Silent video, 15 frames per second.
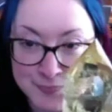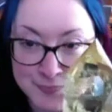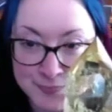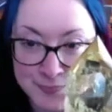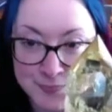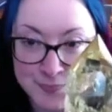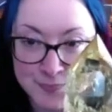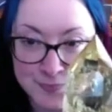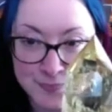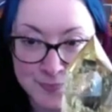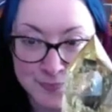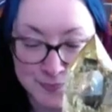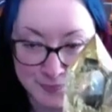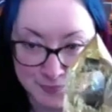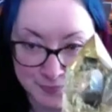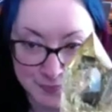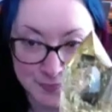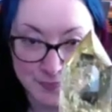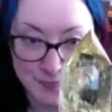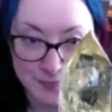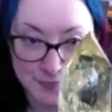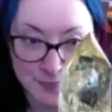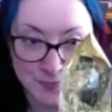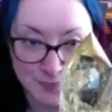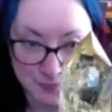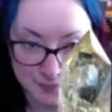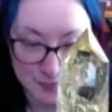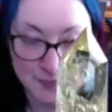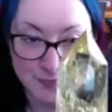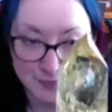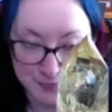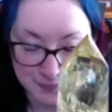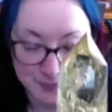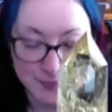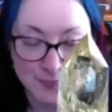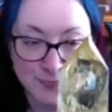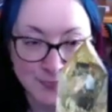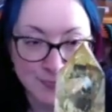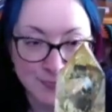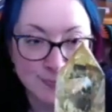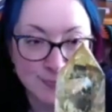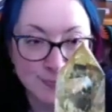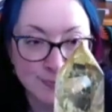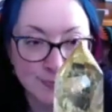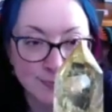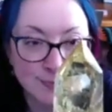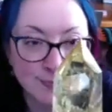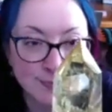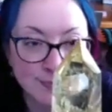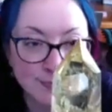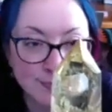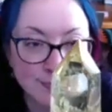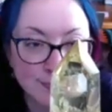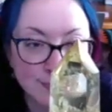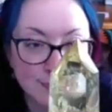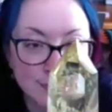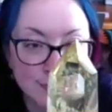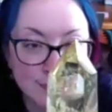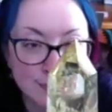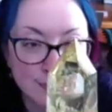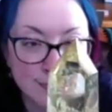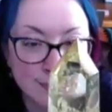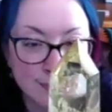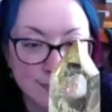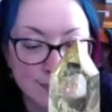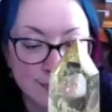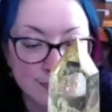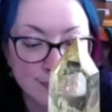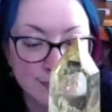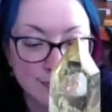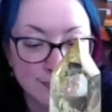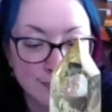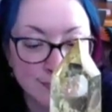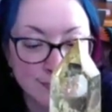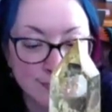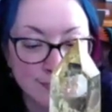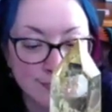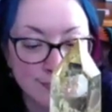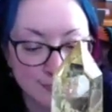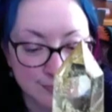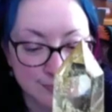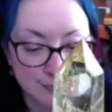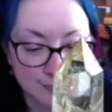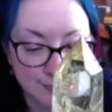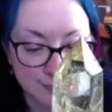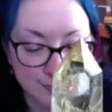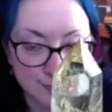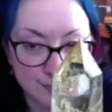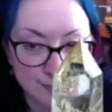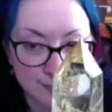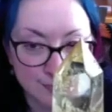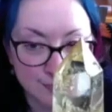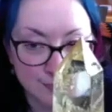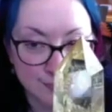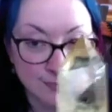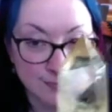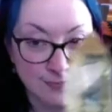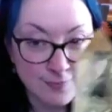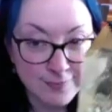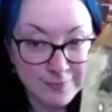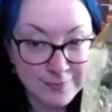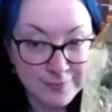[no speech]